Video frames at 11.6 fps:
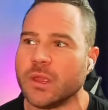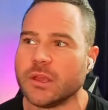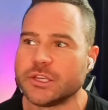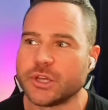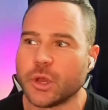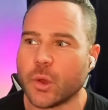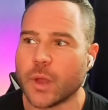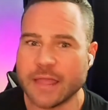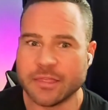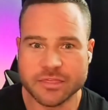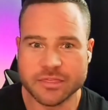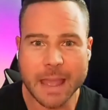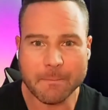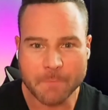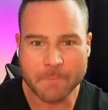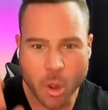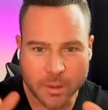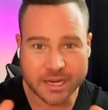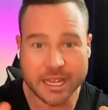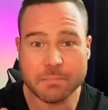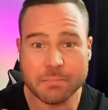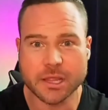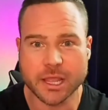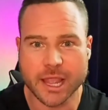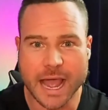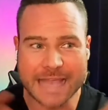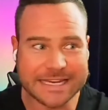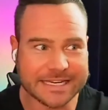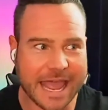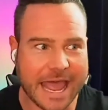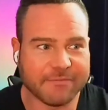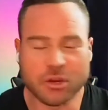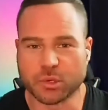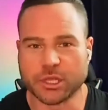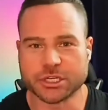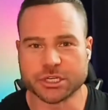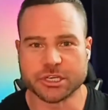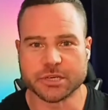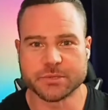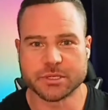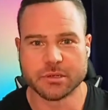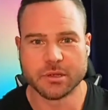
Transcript: So at that moment, it hit me like I didn't have any relationships.